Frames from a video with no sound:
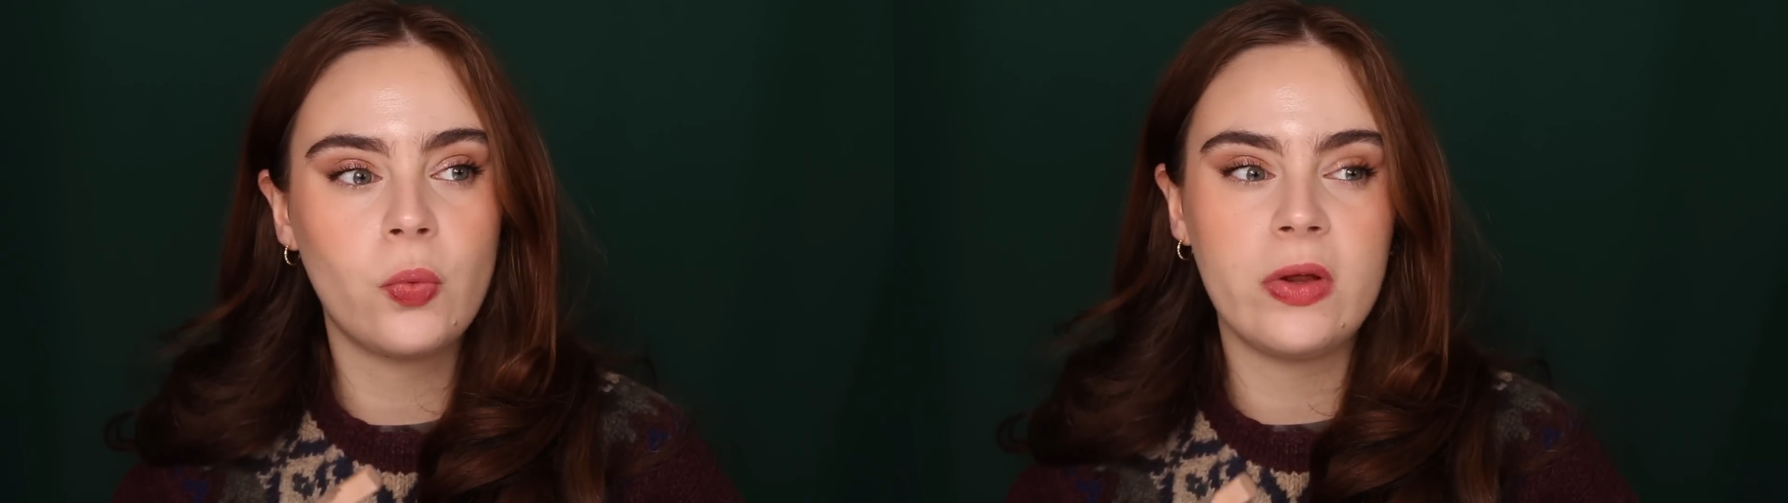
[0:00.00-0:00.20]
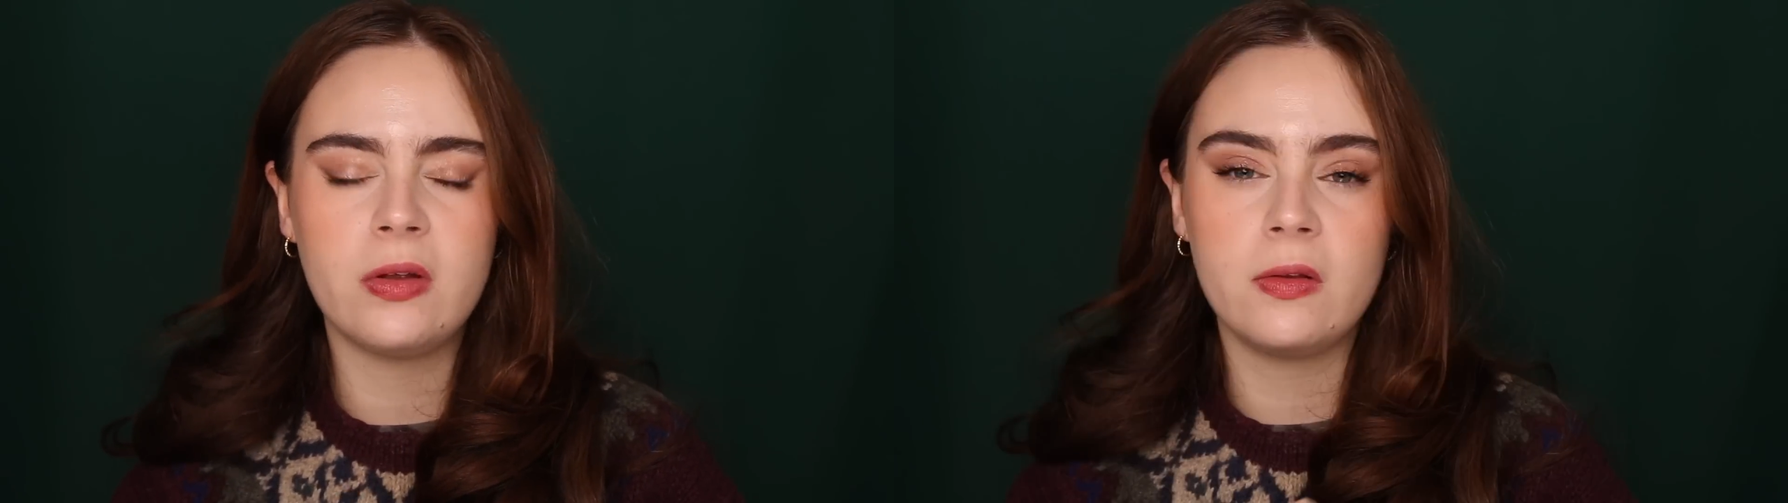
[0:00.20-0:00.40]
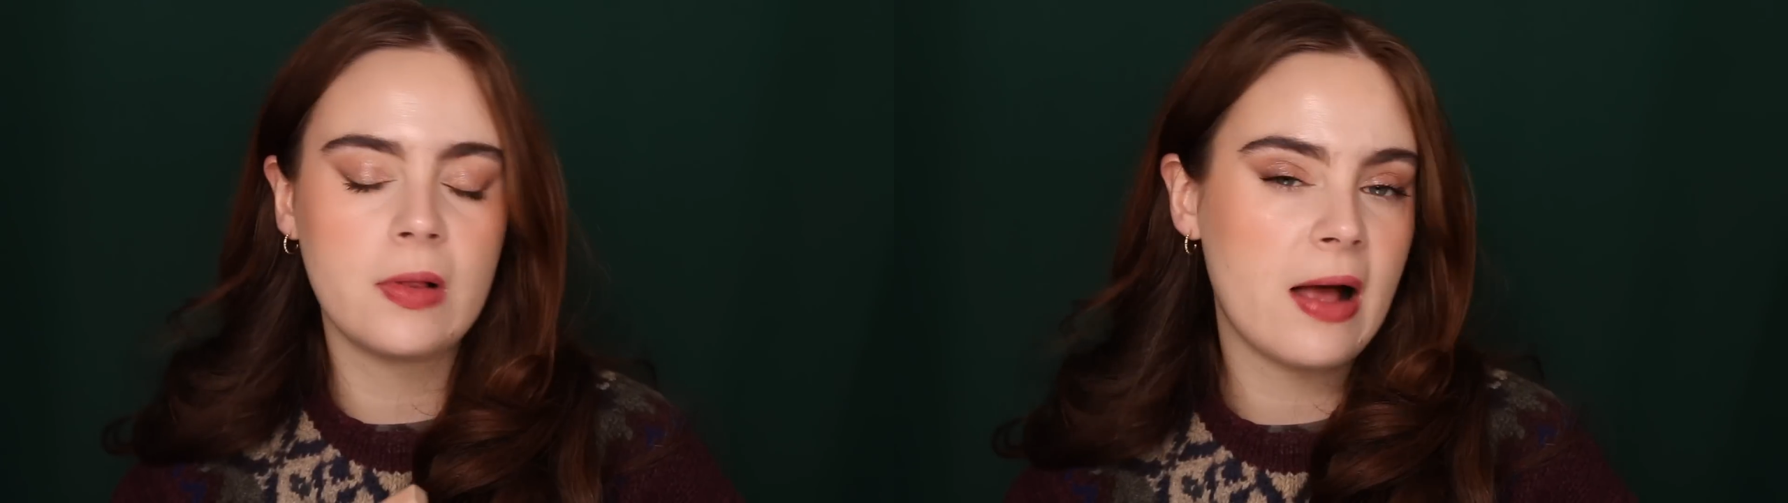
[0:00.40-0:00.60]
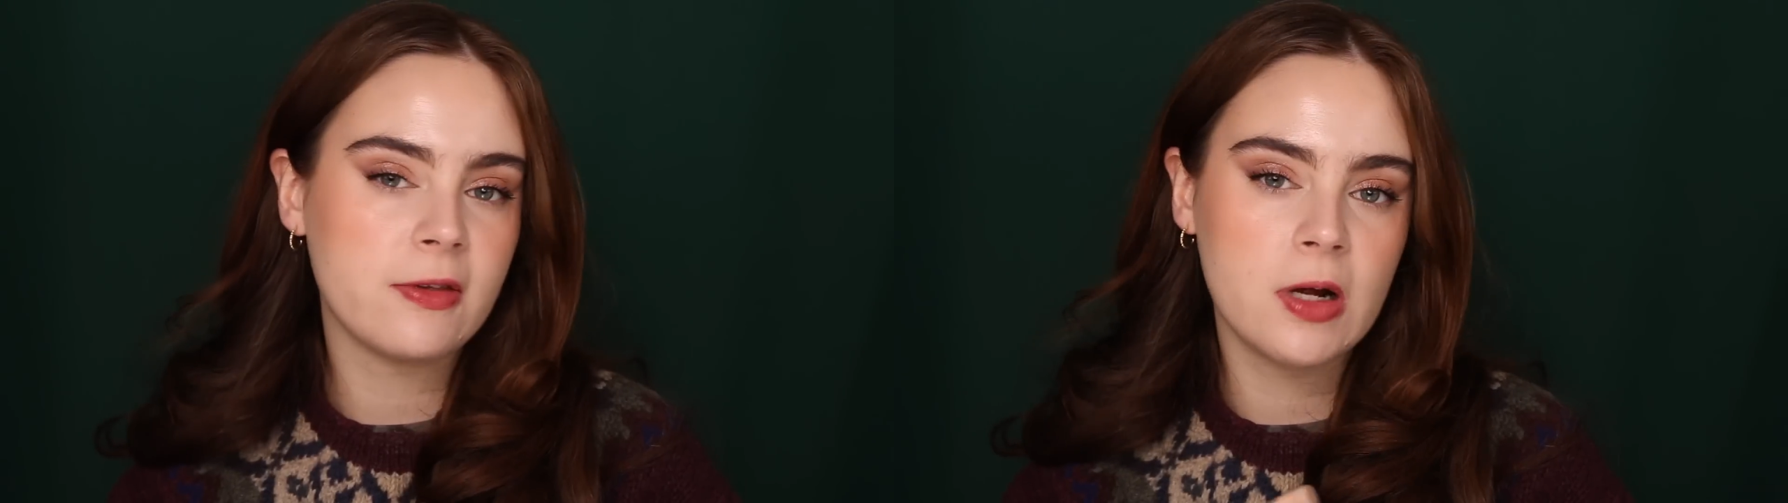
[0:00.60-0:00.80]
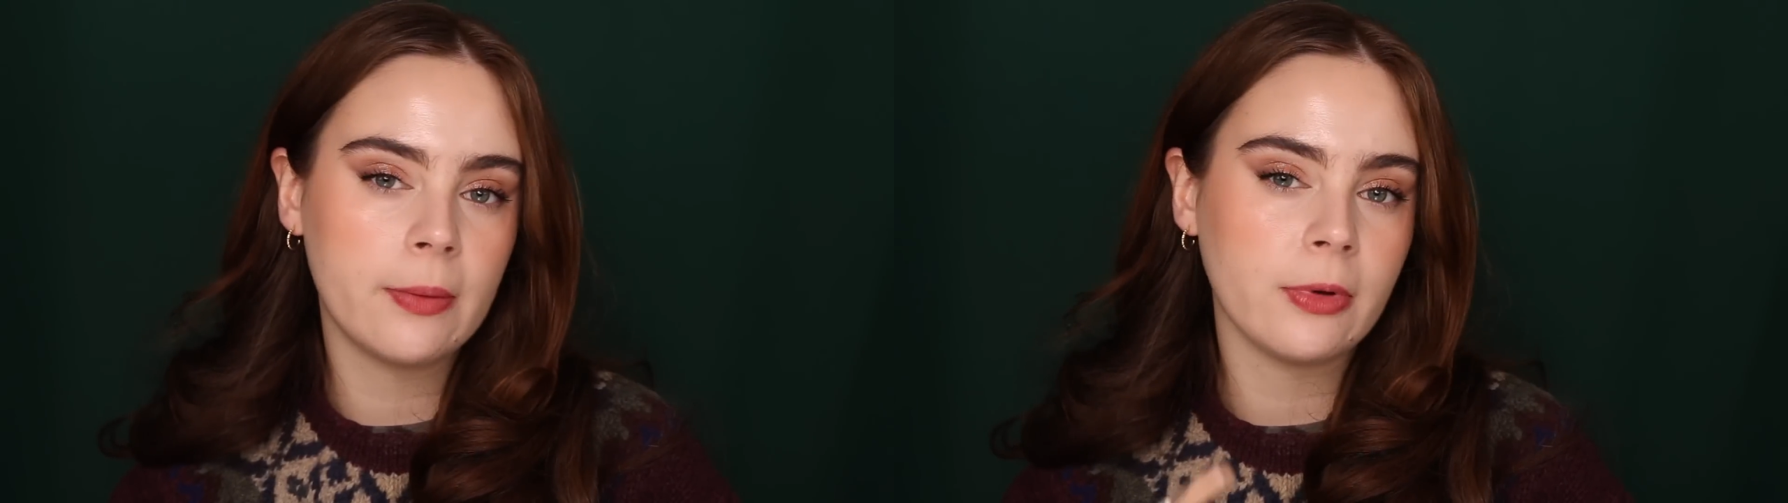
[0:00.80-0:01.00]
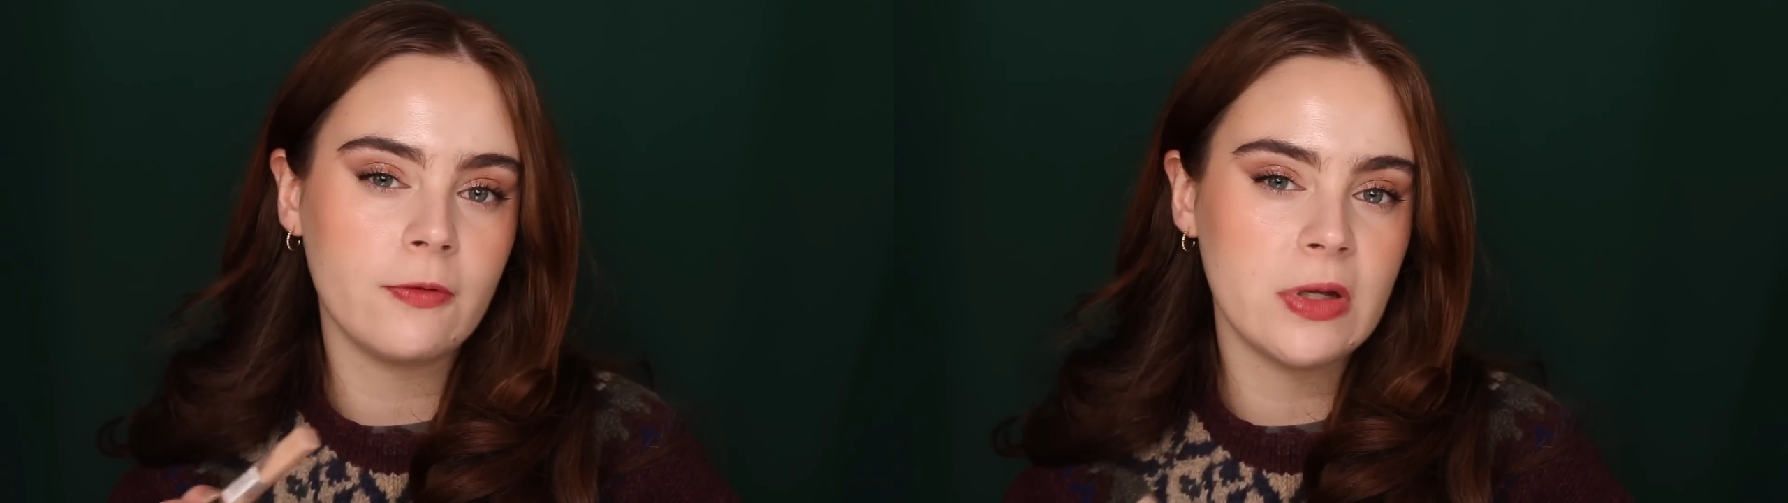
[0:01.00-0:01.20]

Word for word: within the last couple of